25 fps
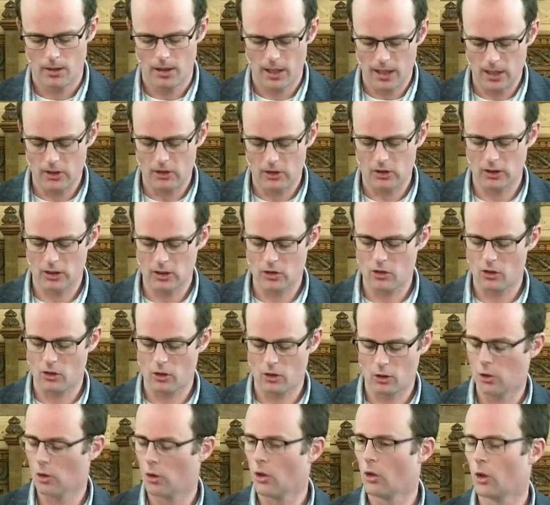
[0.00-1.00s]
This is
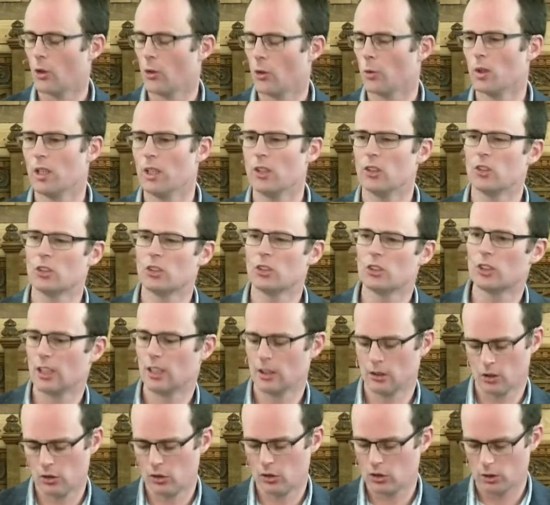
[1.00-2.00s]
the God we
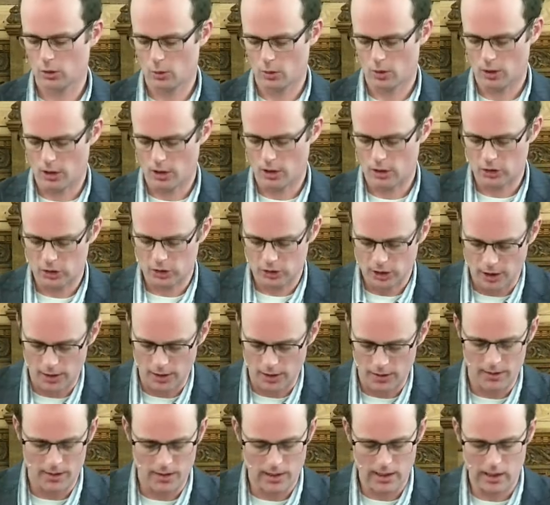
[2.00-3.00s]
sing to on a
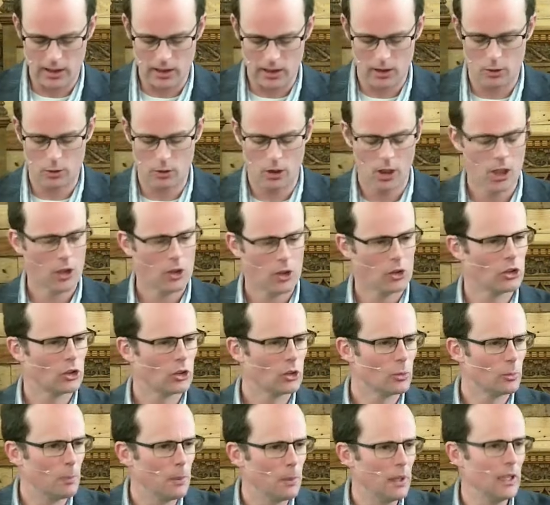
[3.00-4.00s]
Sunday who
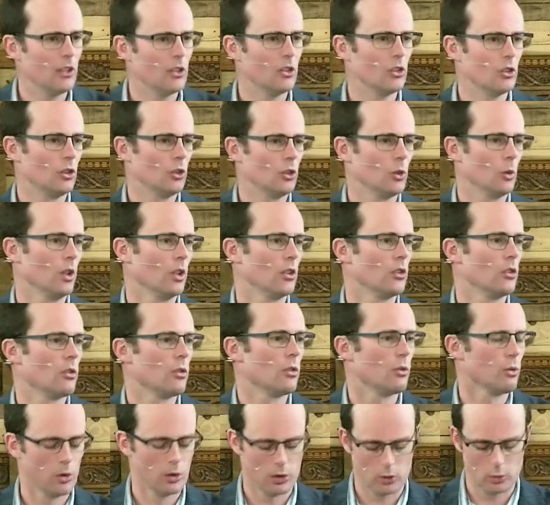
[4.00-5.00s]
speaks to us
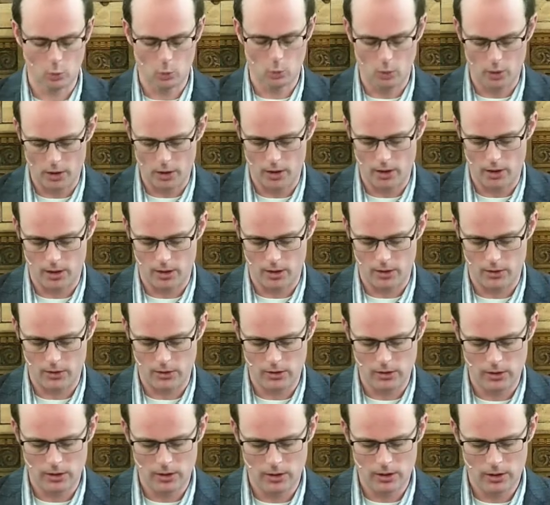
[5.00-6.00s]
through his
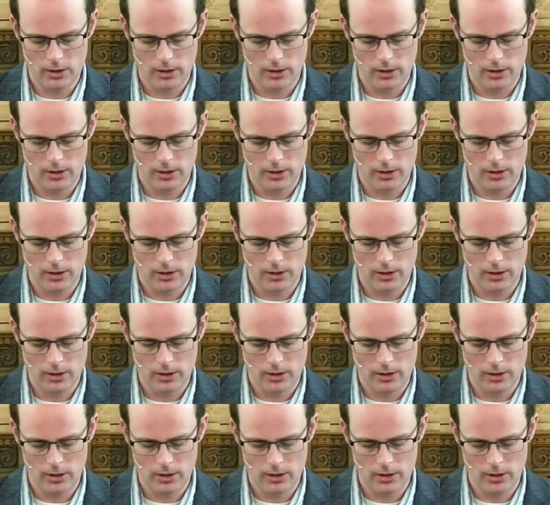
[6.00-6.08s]
words.